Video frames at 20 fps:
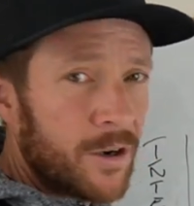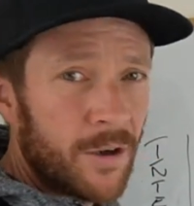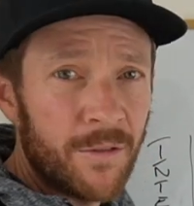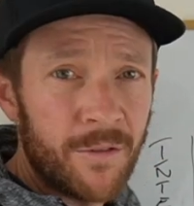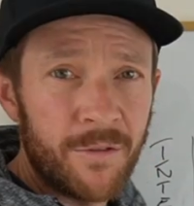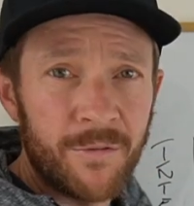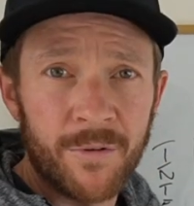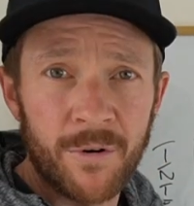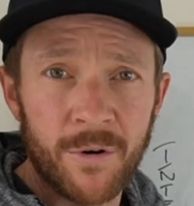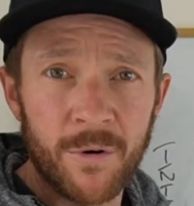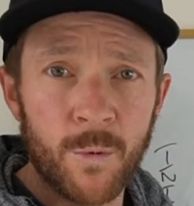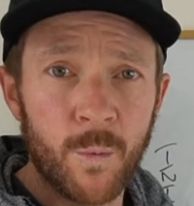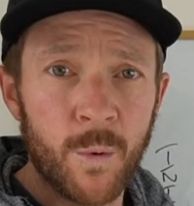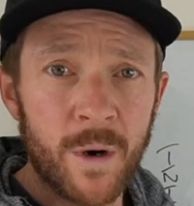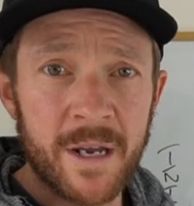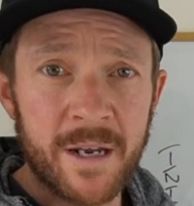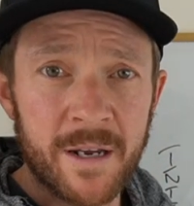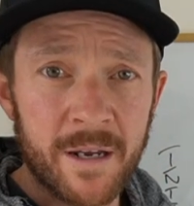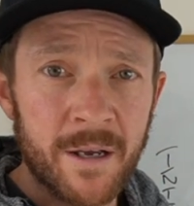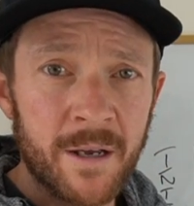gotten through
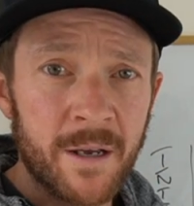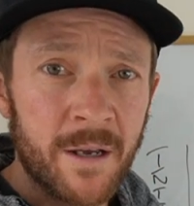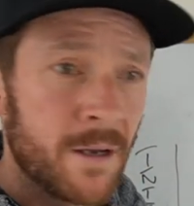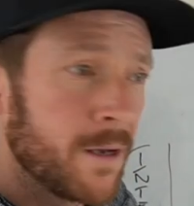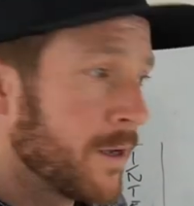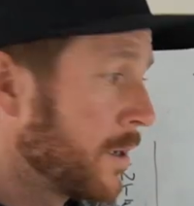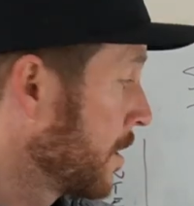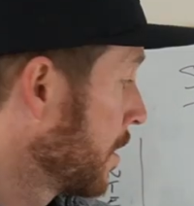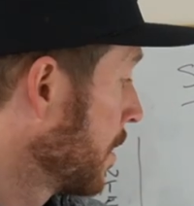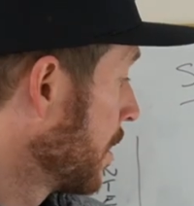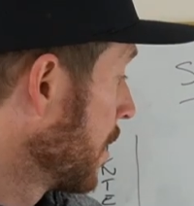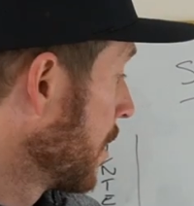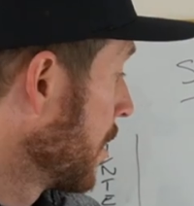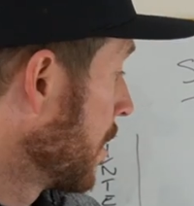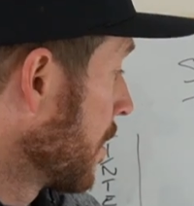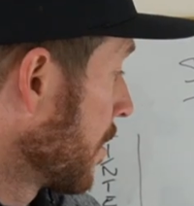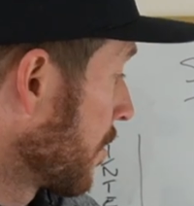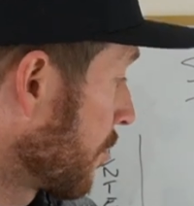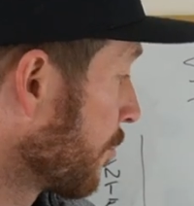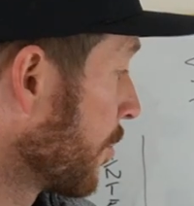week
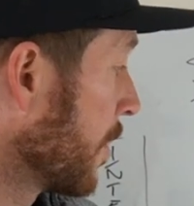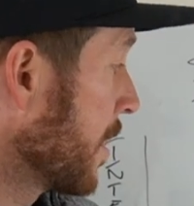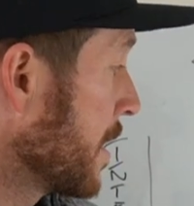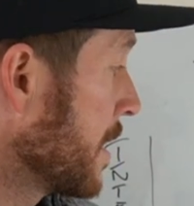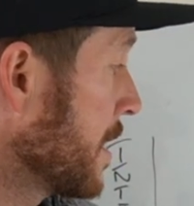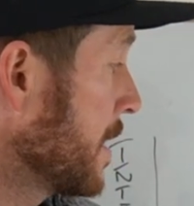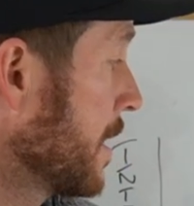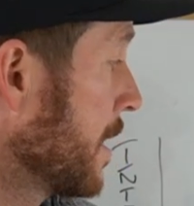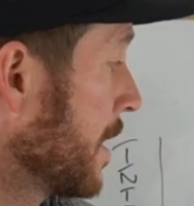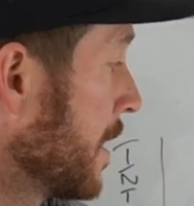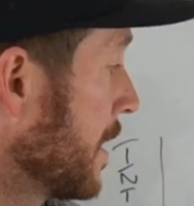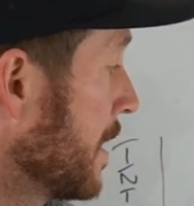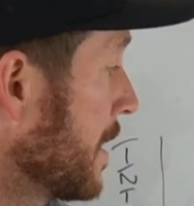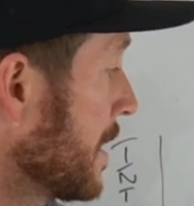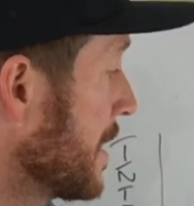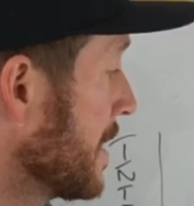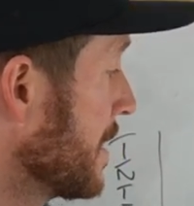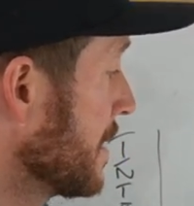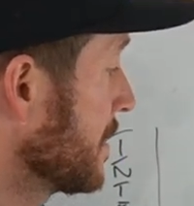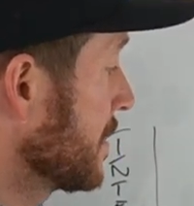three,
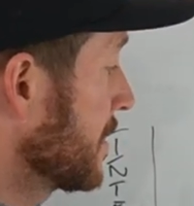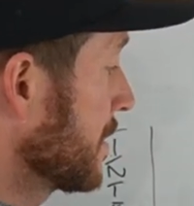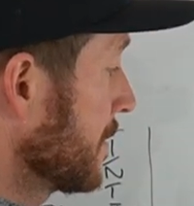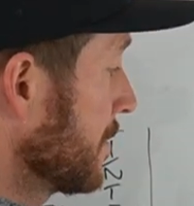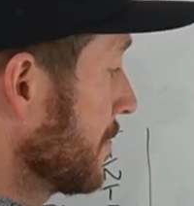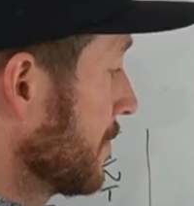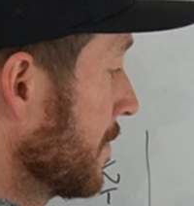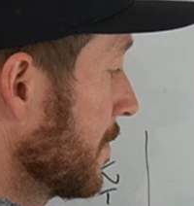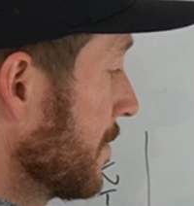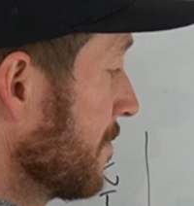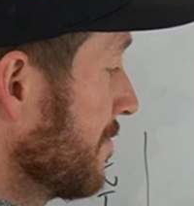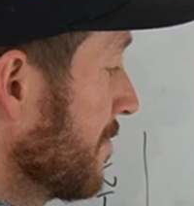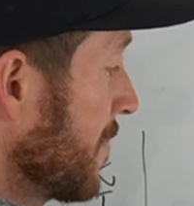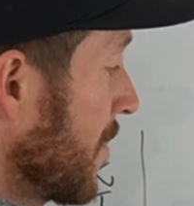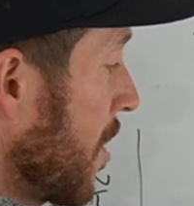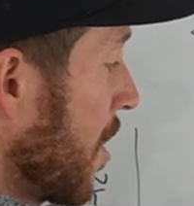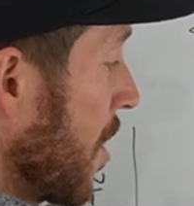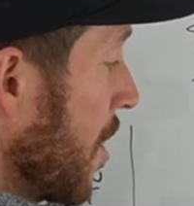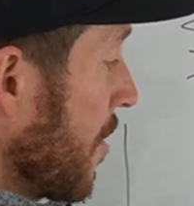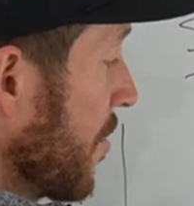is
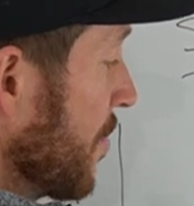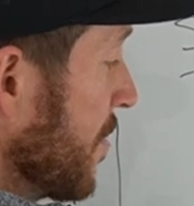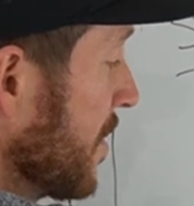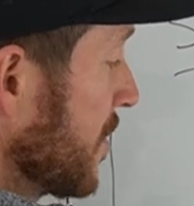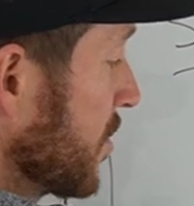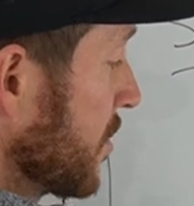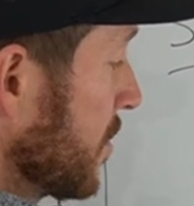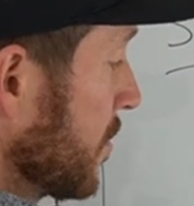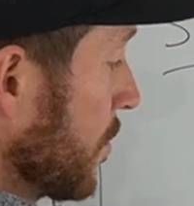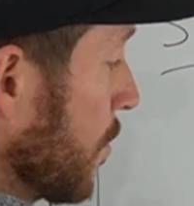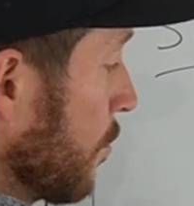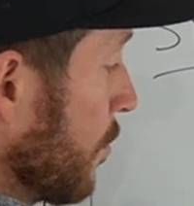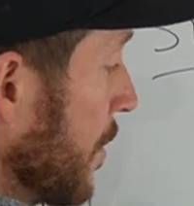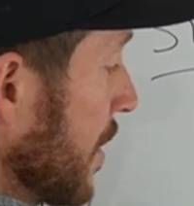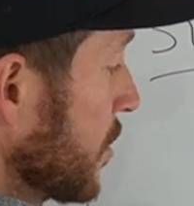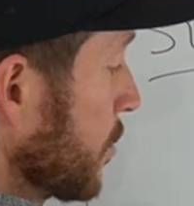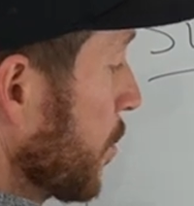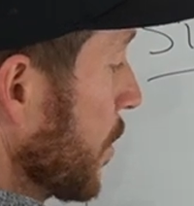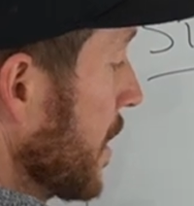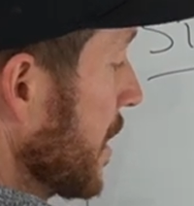this
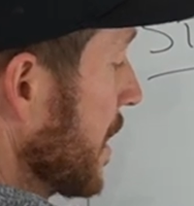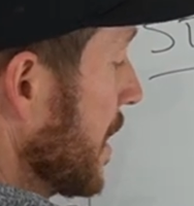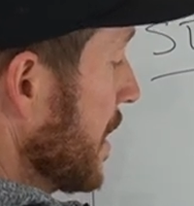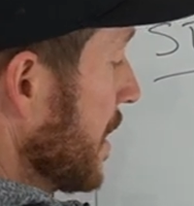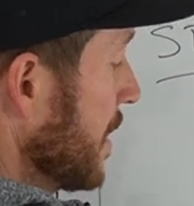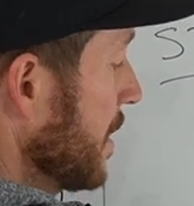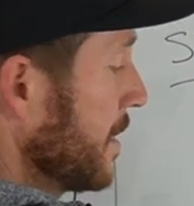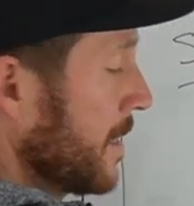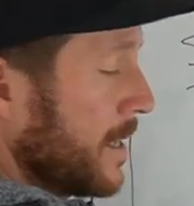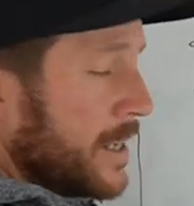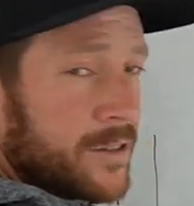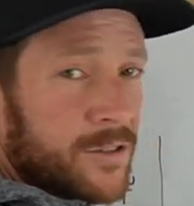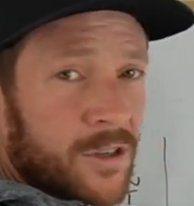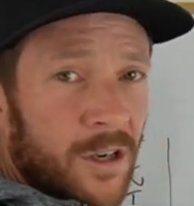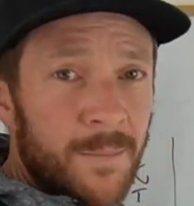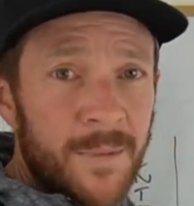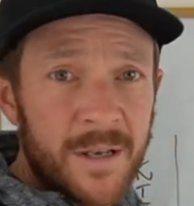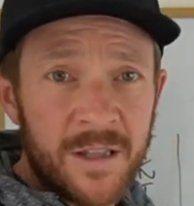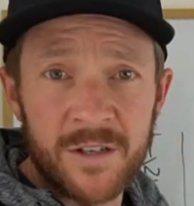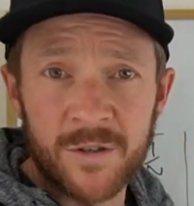rest week here is
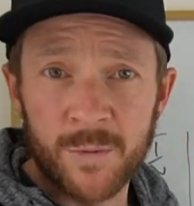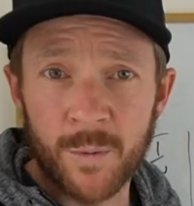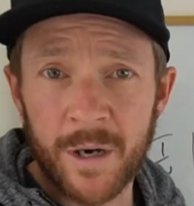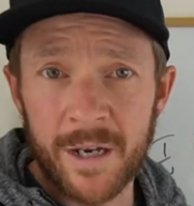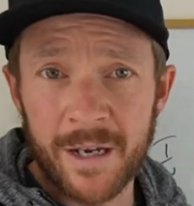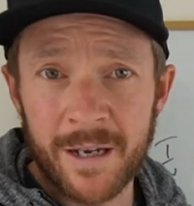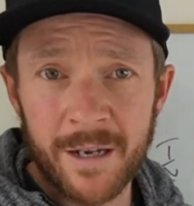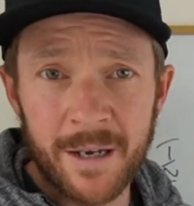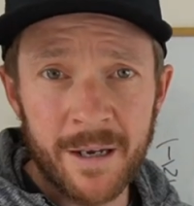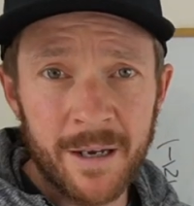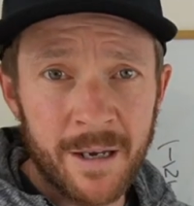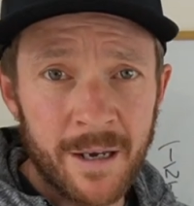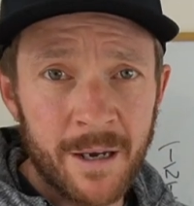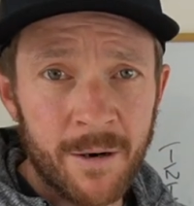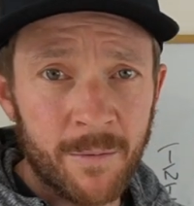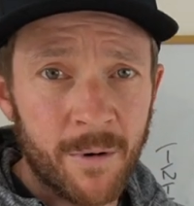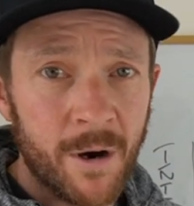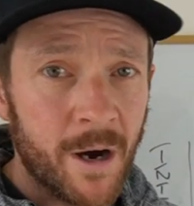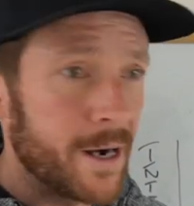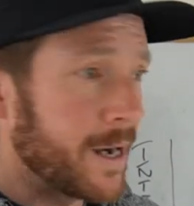going to be this week
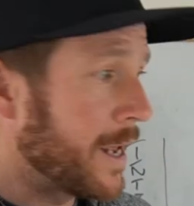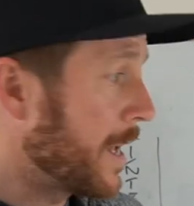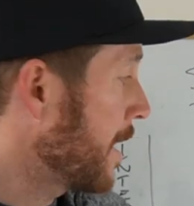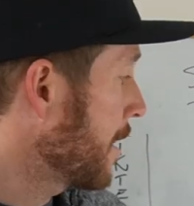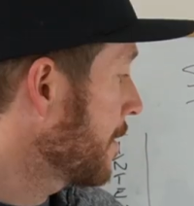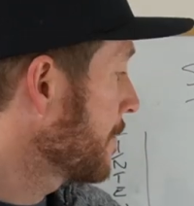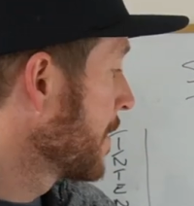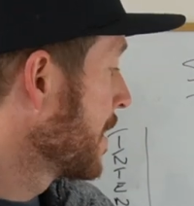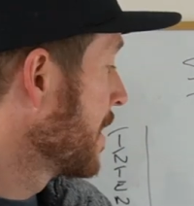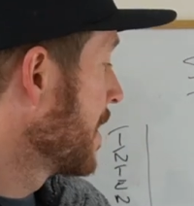right now.